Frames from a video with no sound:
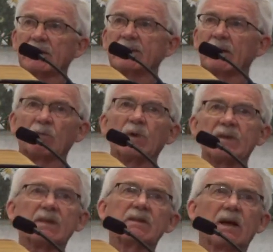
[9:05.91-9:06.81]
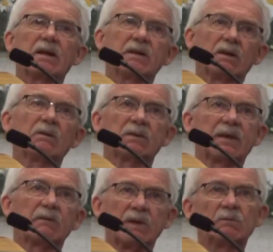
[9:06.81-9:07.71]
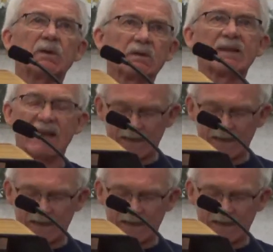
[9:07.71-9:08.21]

that we did not know that we really had.